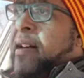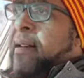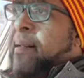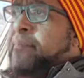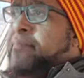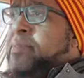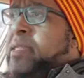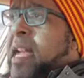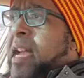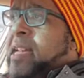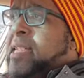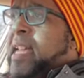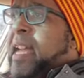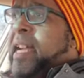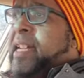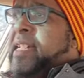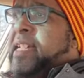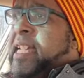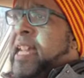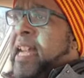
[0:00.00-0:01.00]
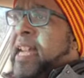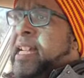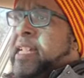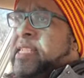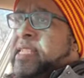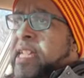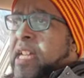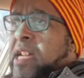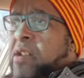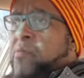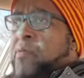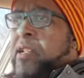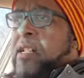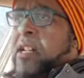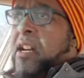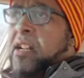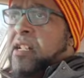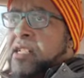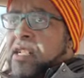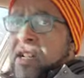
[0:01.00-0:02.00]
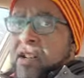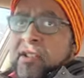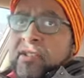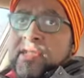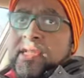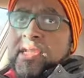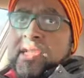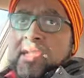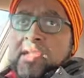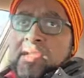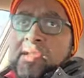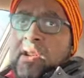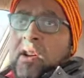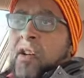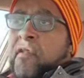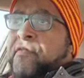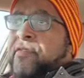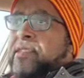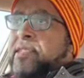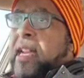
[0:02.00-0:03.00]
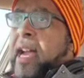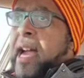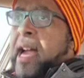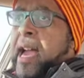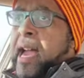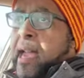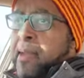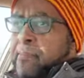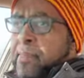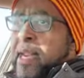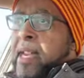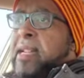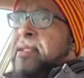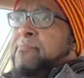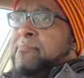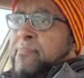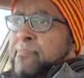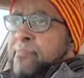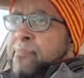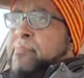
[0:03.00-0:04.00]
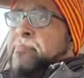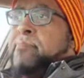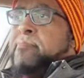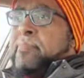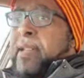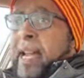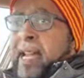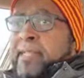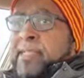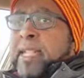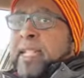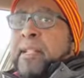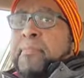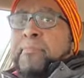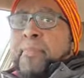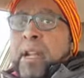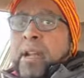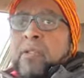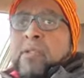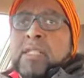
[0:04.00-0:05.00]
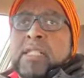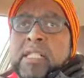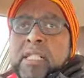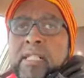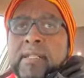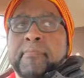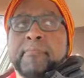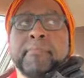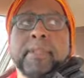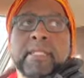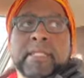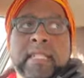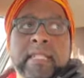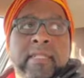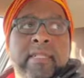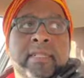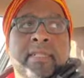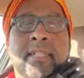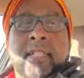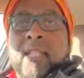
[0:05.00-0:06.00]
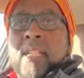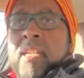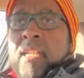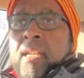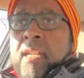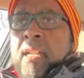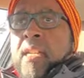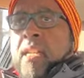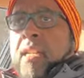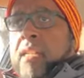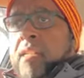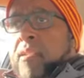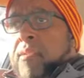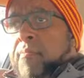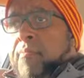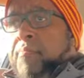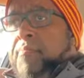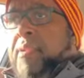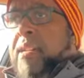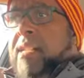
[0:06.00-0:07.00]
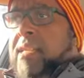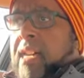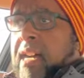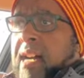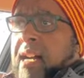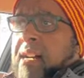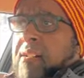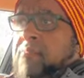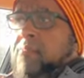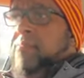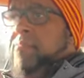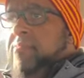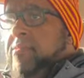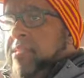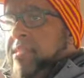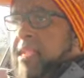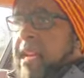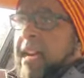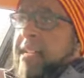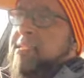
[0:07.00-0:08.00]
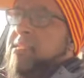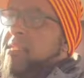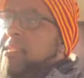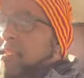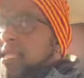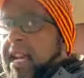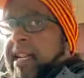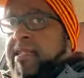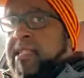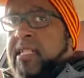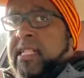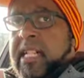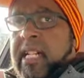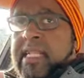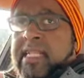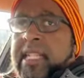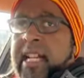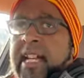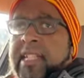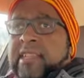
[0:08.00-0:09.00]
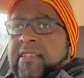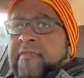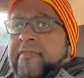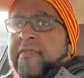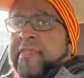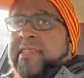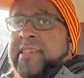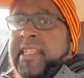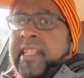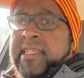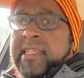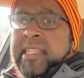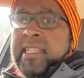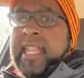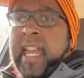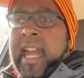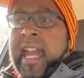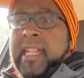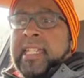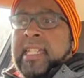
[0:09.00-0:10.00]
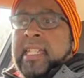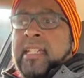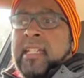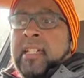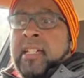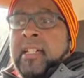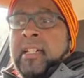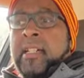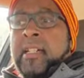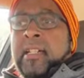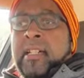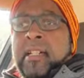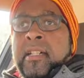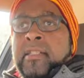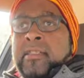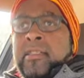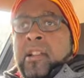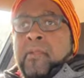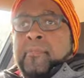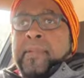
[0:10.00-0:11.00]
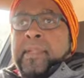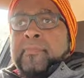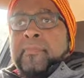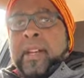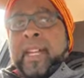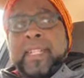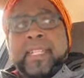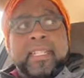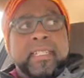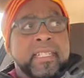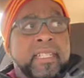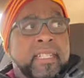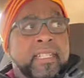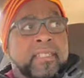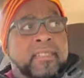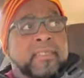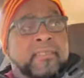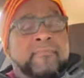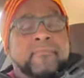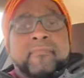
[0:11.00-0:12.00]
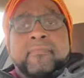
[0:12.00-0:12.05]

that kick, and then we're gonna go to overtime, and I think Burrow could beat us. But that's a good lesson for Cincinnati. Don't be making these